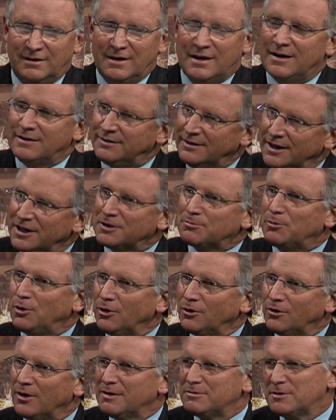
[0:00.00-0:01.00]
athletic
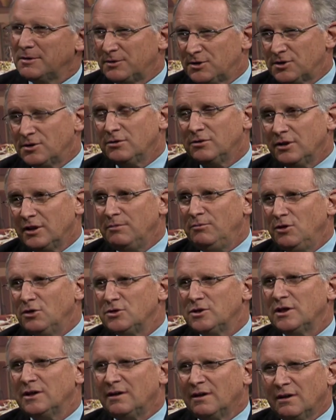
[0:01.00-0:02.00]
programs, but certainly
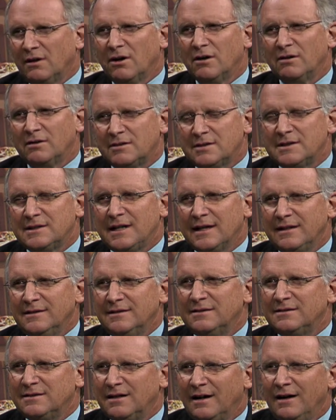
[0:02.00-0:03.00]
music and art,
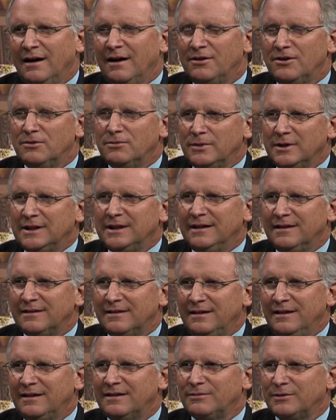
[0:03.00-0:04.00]
they're really getting
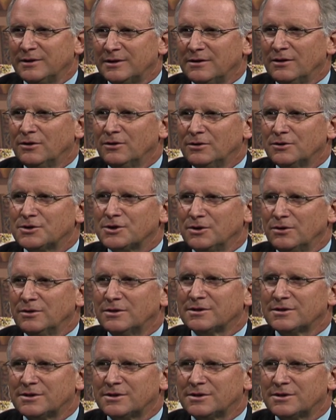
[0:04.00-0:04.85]
hit with local schools.